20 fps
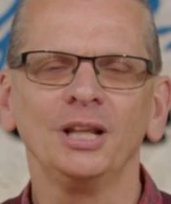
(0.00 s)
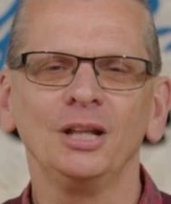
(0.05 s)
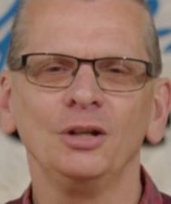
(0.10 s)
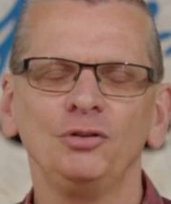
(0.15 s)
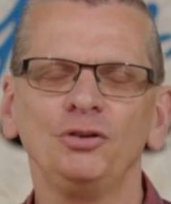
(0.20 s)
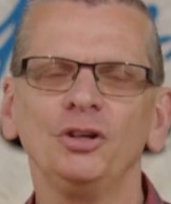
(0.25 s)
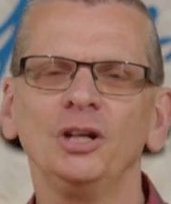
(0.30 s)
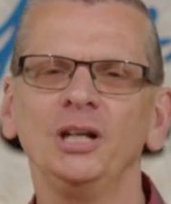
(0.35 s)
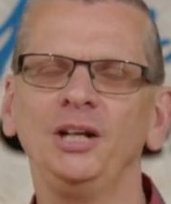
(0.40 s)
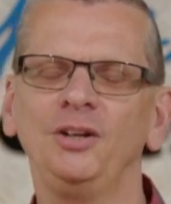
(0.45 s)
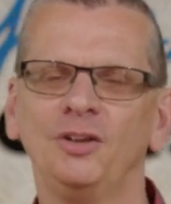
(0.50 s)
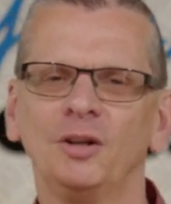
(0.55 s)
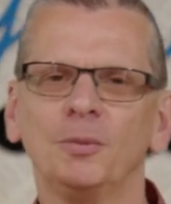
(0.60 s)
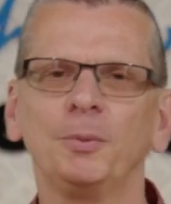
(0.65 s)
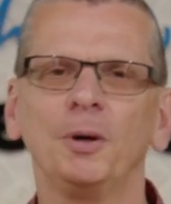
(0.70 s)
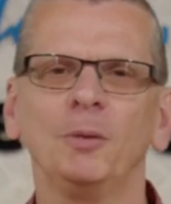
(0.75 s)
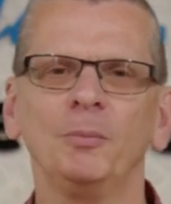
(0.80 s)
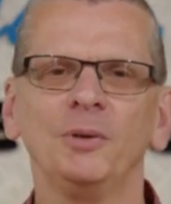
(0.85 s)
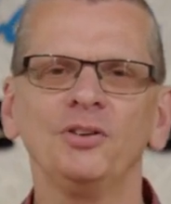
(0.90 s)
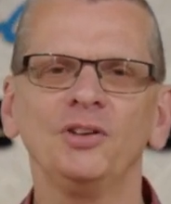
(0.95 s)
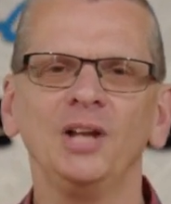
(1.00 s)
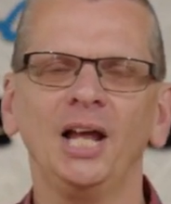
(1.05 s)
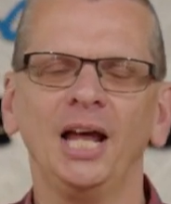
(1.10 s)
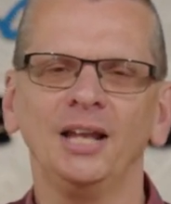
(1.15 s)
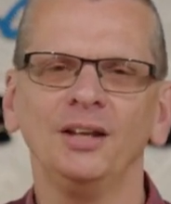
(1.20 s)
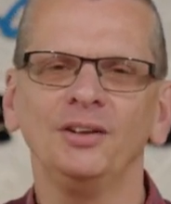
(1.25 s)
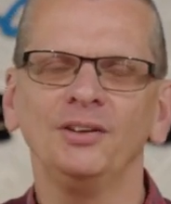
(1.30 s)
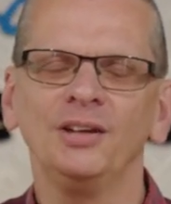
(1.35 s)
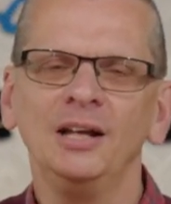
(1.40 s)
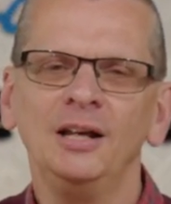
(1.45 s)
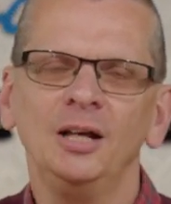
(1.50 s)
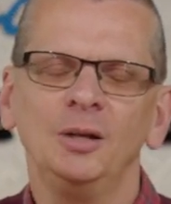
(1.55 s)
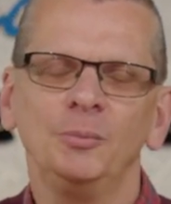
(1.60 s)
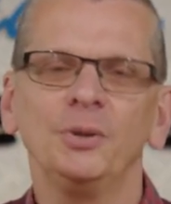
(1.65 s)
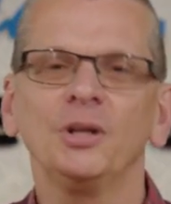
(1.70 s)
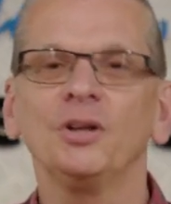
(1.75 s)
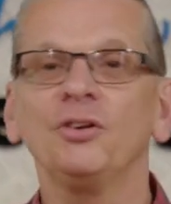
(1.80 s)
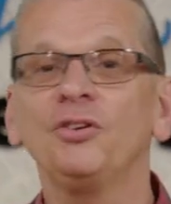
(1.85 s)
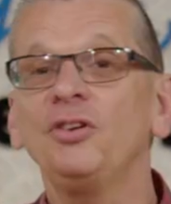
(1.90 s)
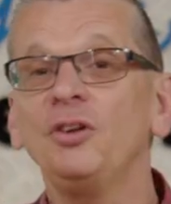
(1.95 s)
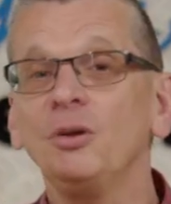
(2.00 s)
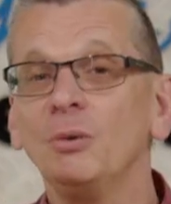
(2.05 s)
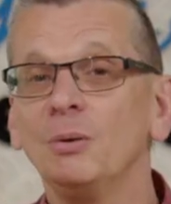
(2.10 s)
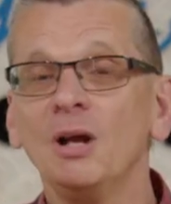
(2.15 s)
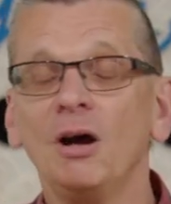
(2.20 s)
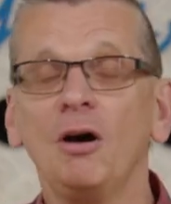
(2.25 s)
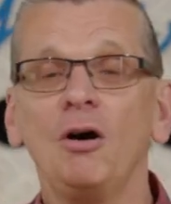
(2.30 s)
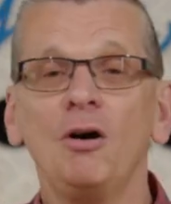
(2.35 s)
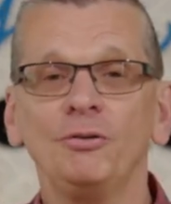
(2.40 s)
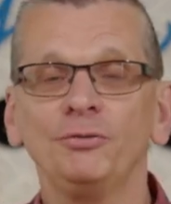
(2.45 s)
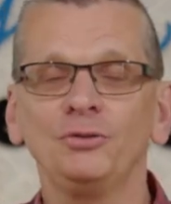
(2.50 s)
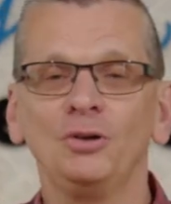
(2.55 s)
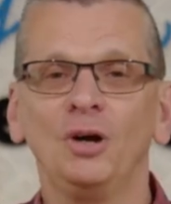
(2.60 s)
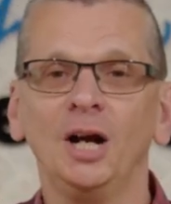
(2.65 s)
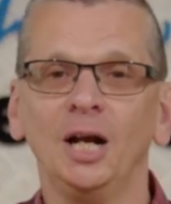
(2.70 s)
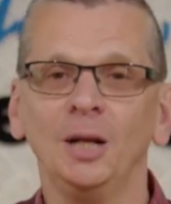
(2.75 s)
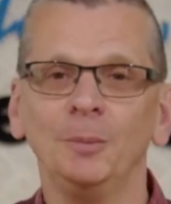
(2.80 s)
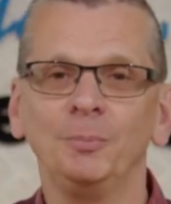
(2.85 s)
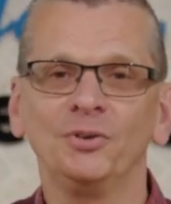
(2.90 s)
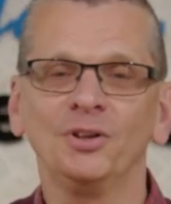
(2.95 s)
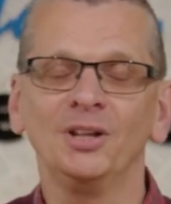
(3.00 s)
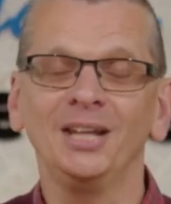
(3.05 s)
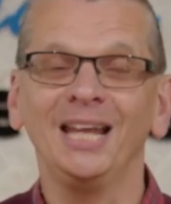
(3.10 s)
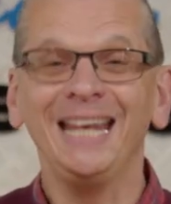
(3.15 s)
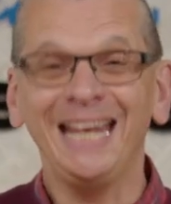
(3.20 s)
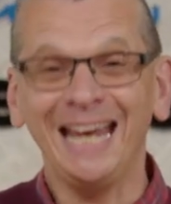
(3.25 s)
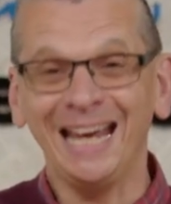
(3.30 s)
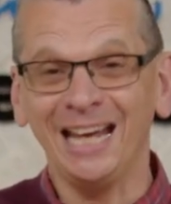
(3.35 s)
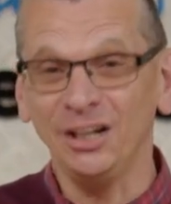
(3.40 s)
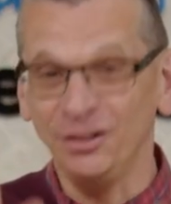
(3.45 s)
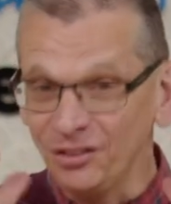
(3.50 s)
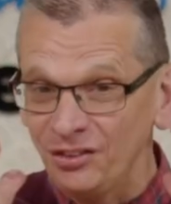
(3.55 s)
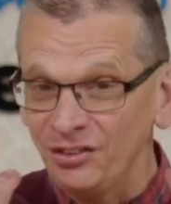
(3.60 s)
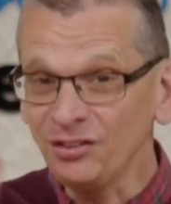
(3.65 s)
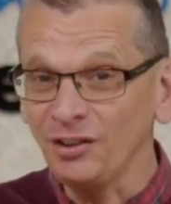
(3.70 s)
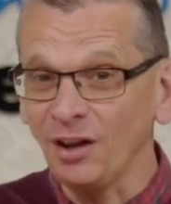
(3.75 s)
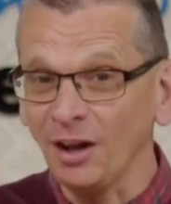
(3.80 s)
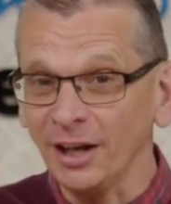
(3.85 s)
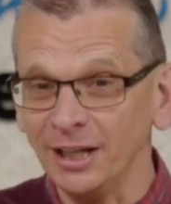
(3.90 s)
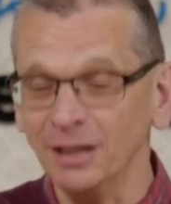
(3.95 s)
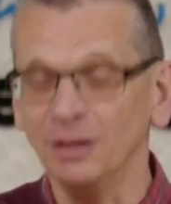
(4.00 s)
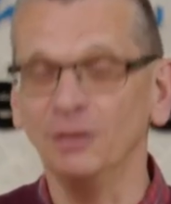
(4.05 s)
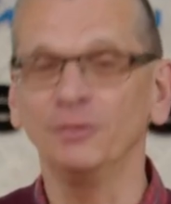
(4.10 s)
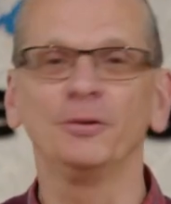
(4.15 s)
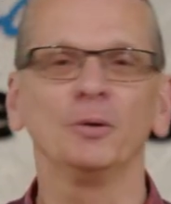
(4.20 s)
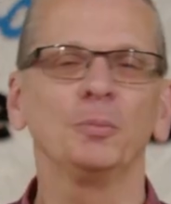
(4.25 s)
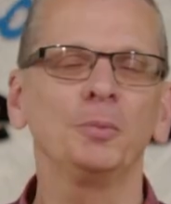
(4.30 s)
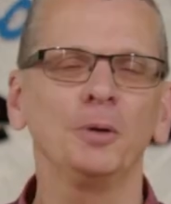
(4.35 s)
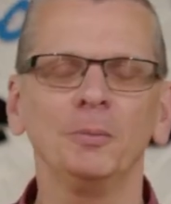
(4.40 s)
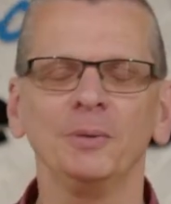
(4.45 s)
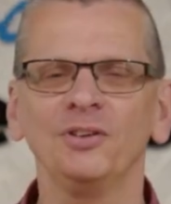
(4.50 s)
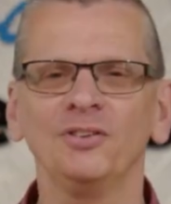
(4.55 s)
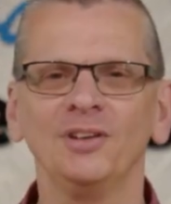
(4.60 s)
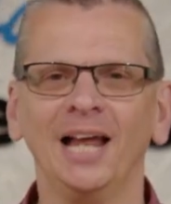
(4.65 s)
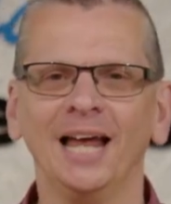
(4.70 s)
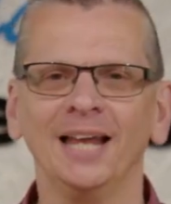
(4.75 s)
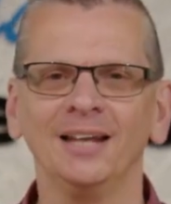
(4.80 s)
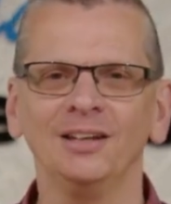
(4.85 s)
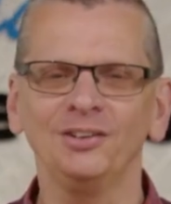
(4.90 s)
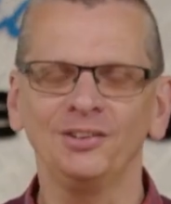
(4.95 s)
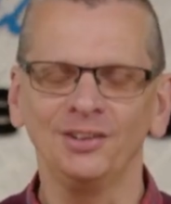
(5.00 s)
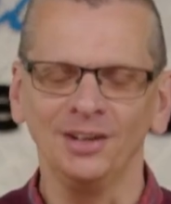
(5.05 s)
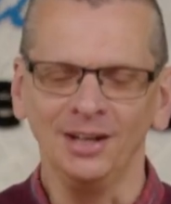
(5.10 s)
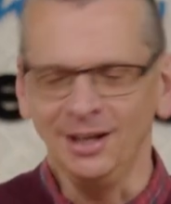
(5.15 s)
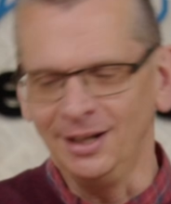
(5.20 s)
the journey to the Promised Land. But there's 2.5 tribes, and they get in sight of the Promised Land,